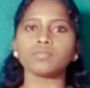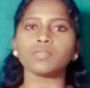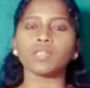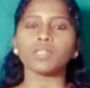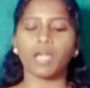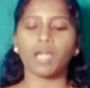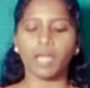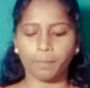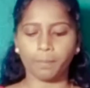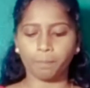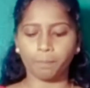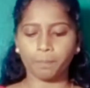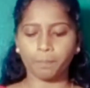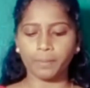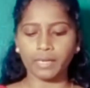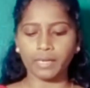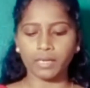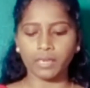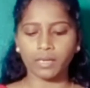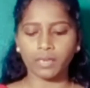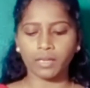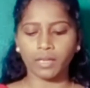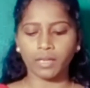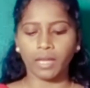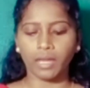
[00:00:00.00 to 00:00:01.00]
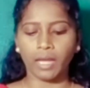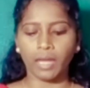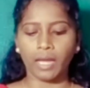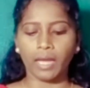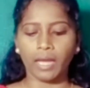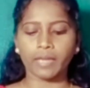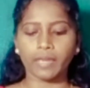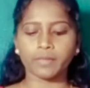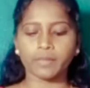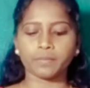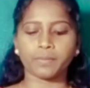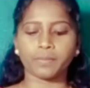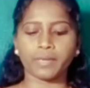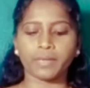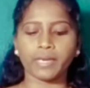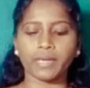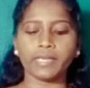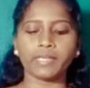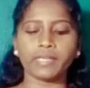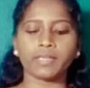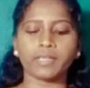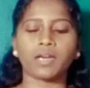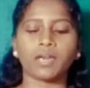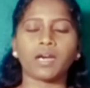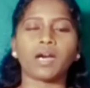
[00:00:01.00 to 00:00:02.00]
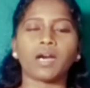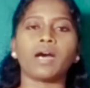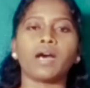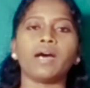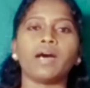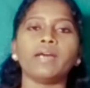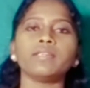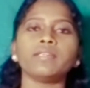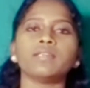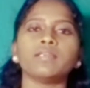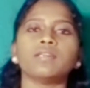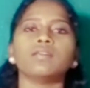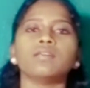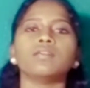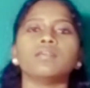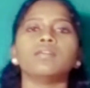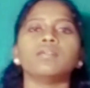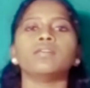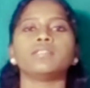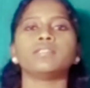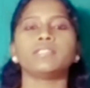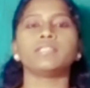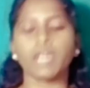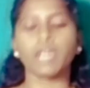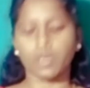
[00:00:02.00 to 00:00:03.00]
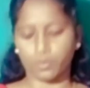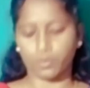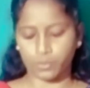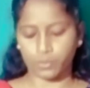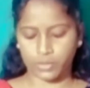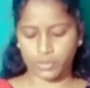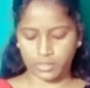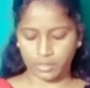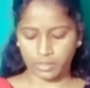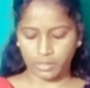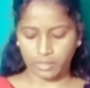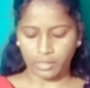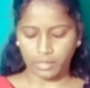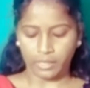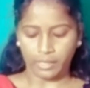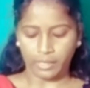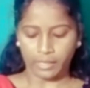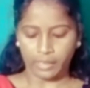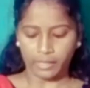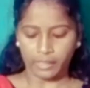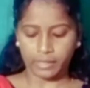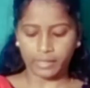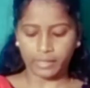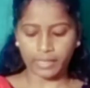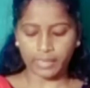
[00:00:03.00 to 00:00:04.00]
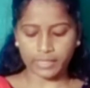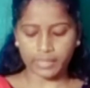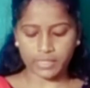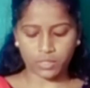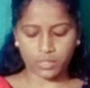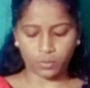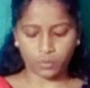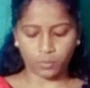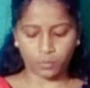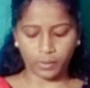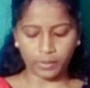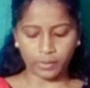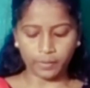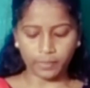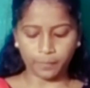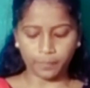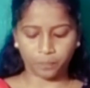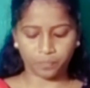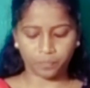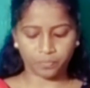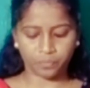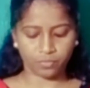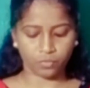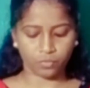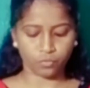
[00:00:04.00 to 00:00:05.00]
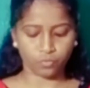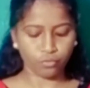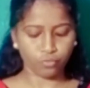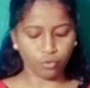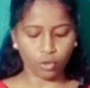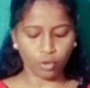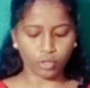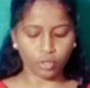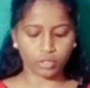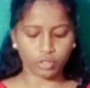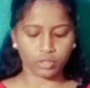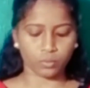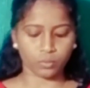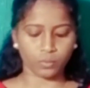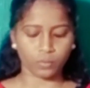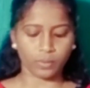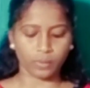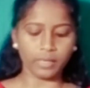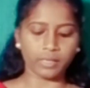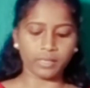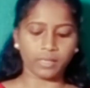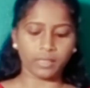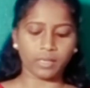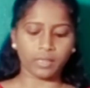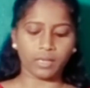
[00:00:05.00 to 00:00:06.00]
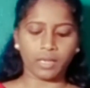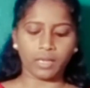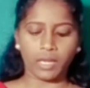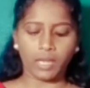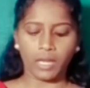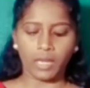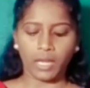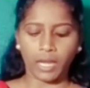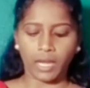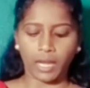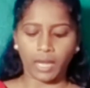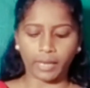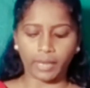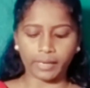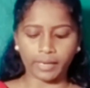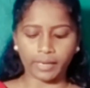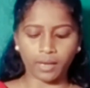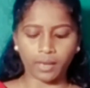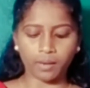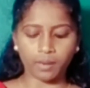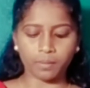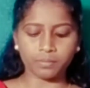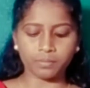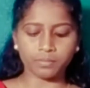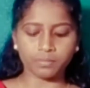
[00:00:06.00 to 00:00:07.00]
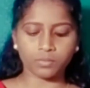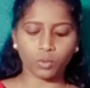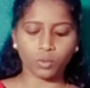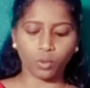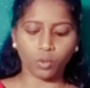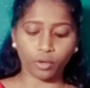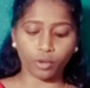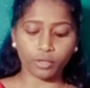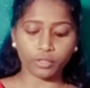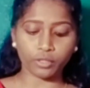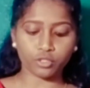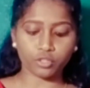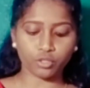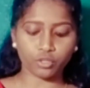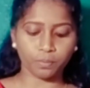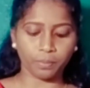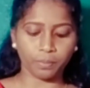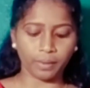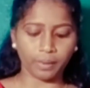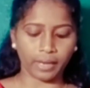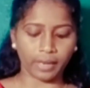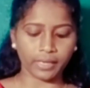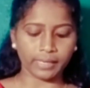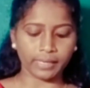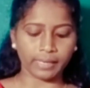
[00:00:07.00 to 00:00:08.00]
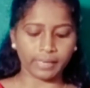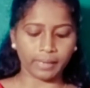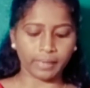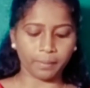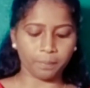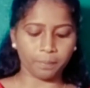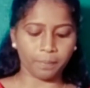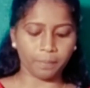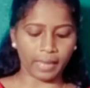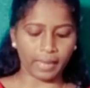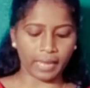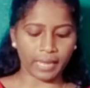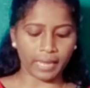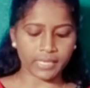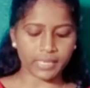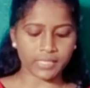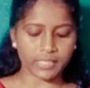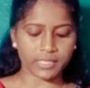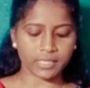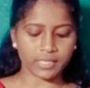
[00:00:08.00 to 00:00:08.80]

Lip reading: Apple and bread are nouns. Next one, fourth one, I am going to buy a bat